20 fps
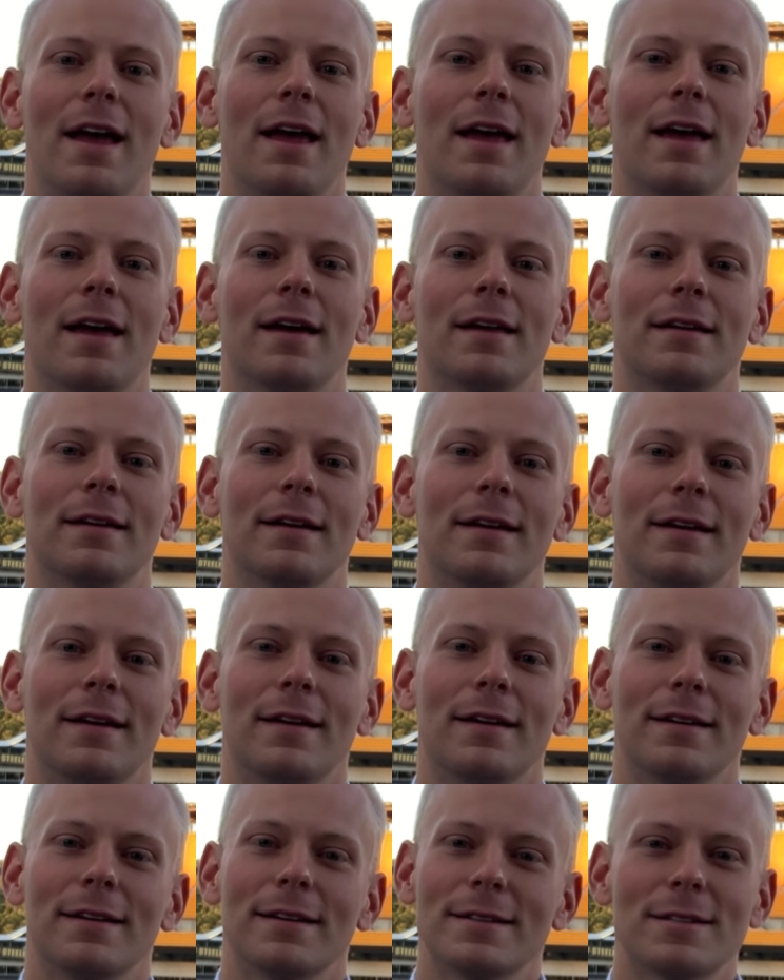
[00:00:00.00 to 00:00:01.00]
And
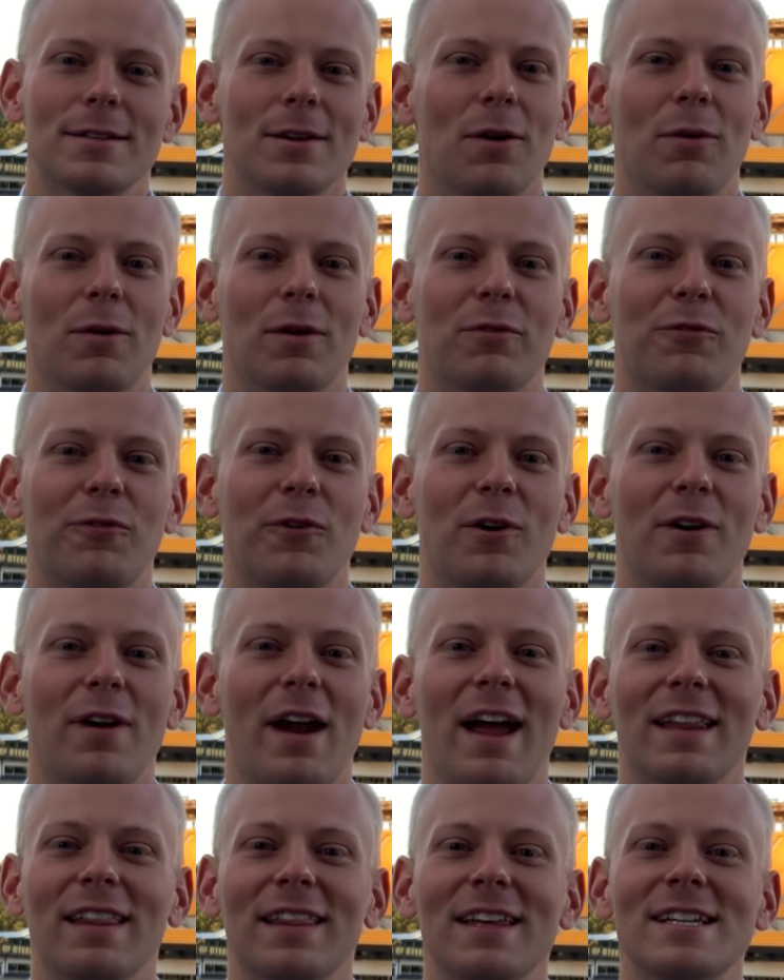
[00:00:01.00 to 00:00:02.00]
so for
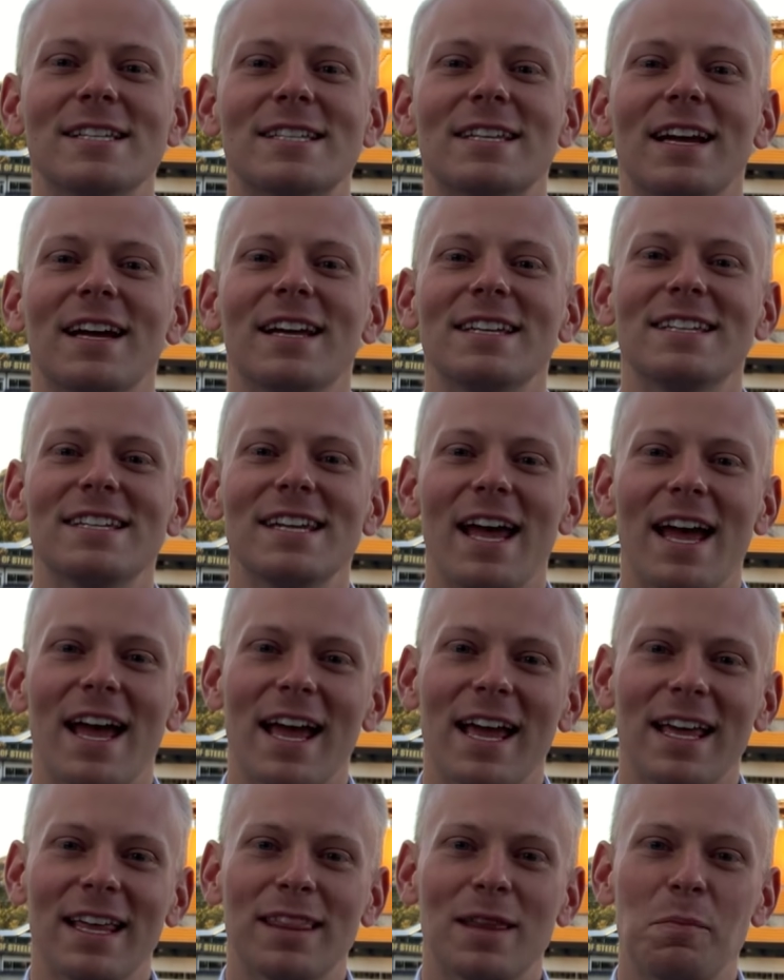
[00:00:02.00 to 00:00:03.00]
at least a
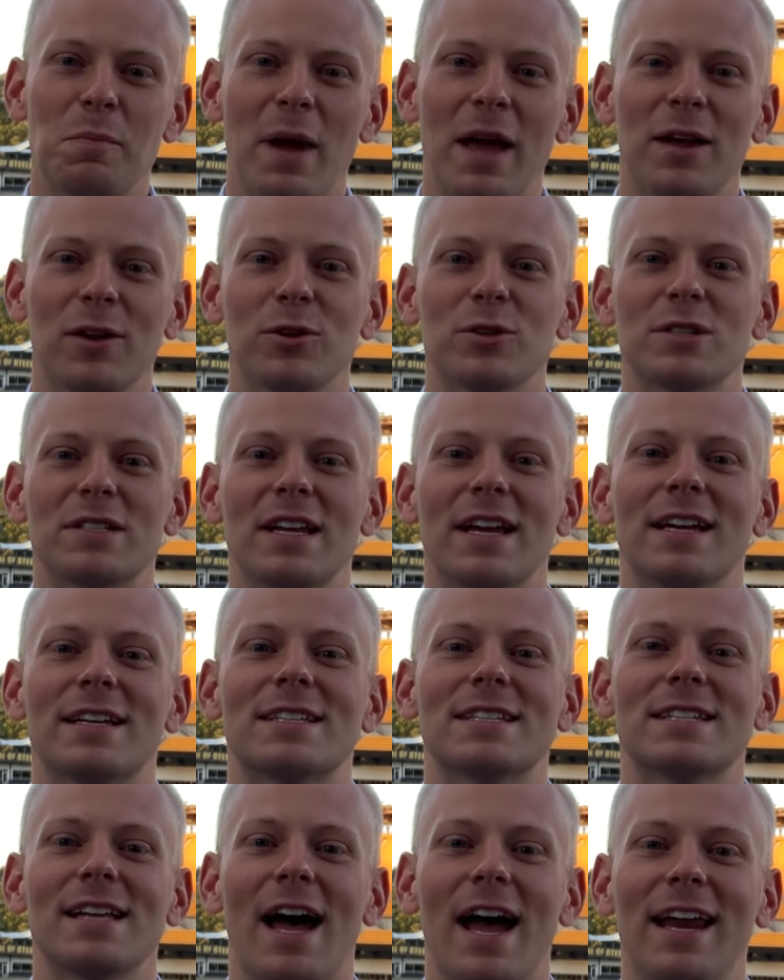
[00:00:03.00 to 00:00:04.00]
day, the Bengals
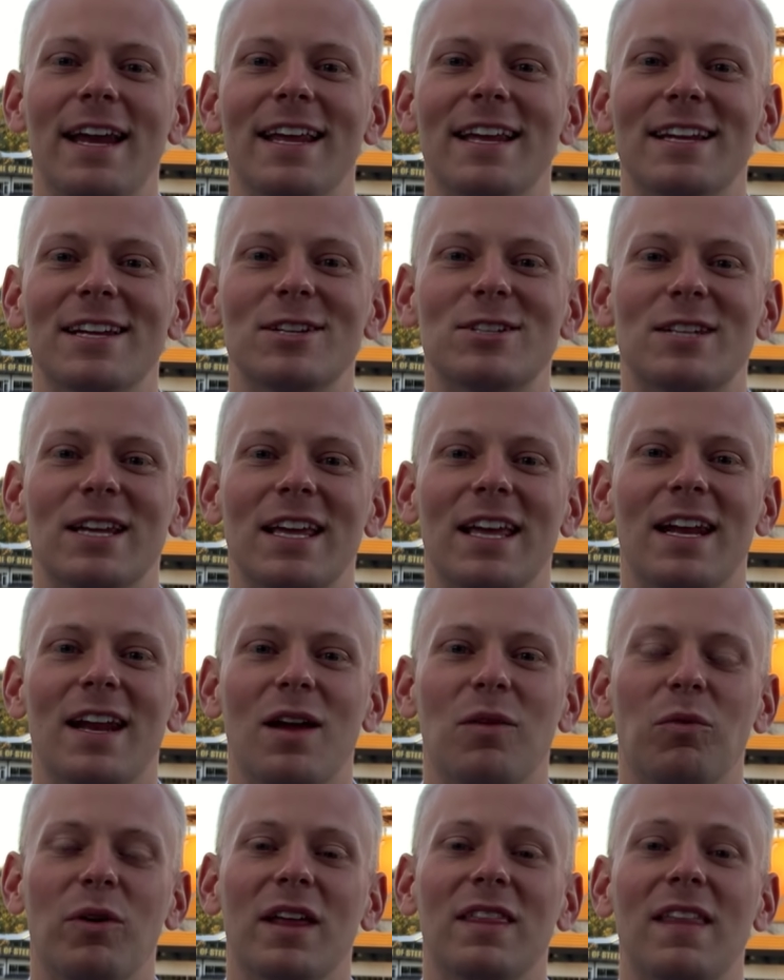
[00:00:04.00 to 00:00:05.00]
excited to get
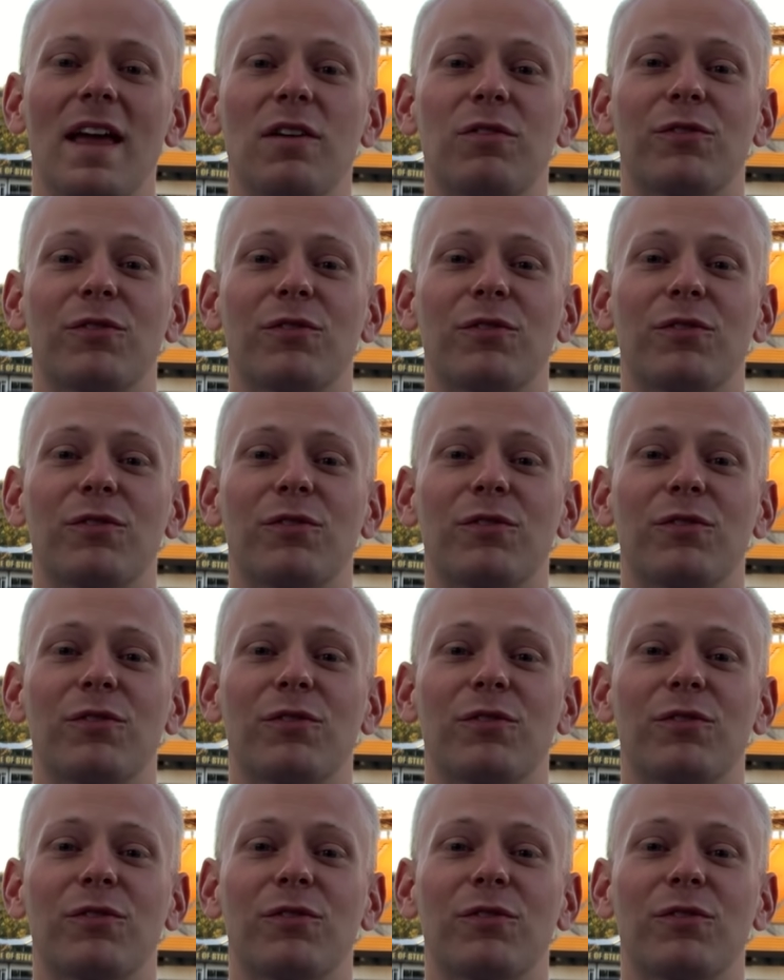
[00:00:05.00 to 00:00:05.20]
a win,